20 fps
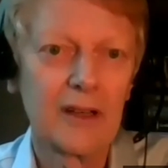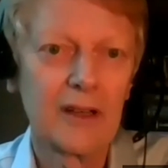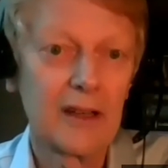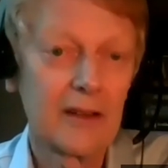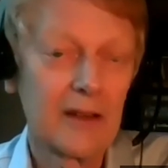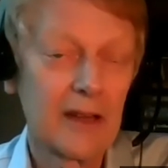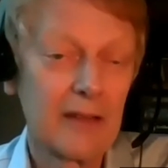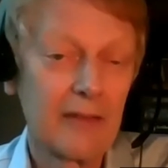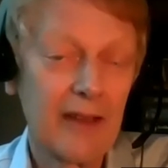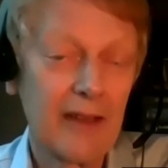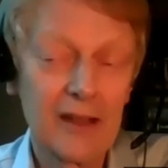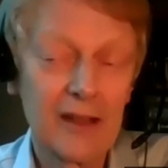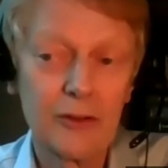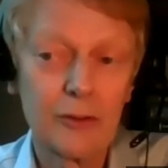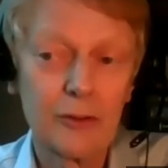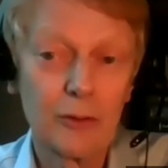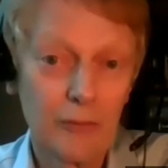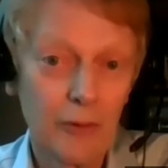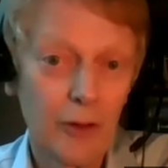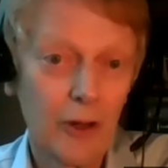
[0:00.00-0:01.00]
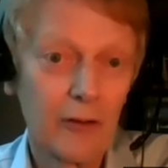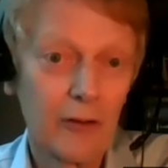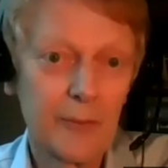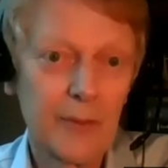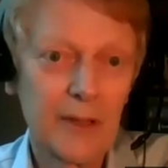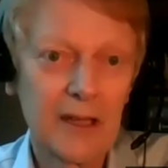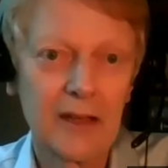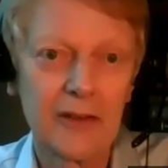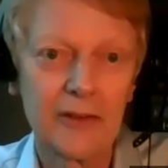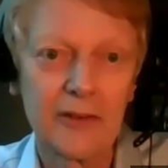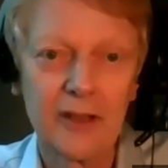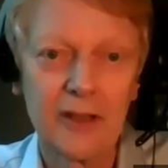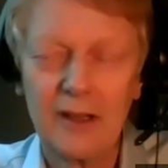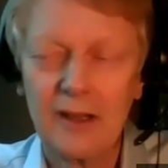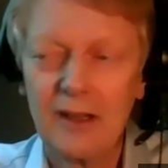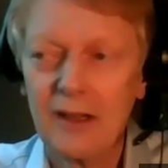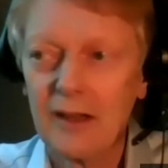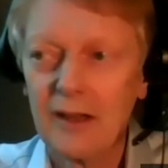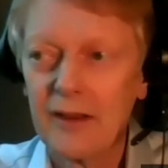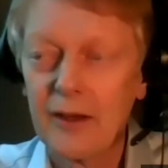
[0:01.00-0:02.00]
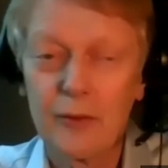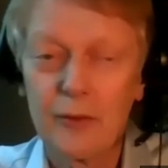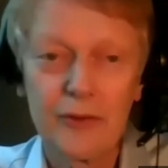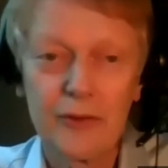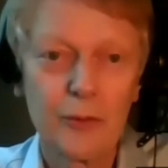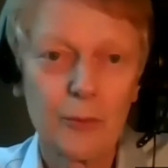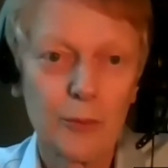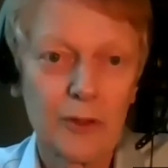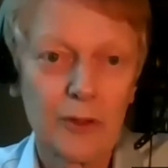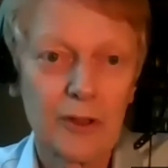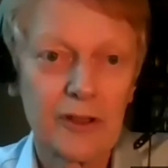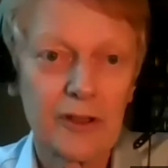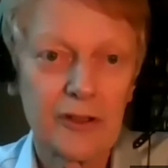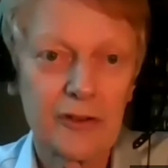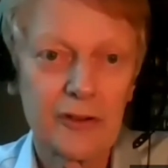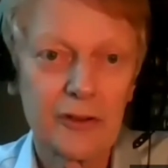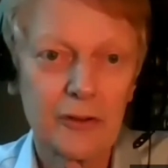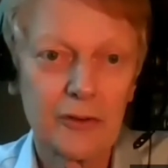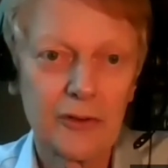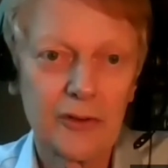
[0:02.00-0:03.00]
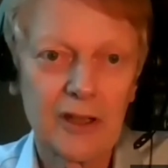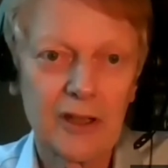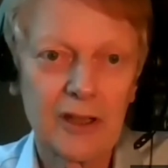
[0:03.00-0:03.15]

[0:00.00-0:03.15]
and they've had to evolve because there were some real issues.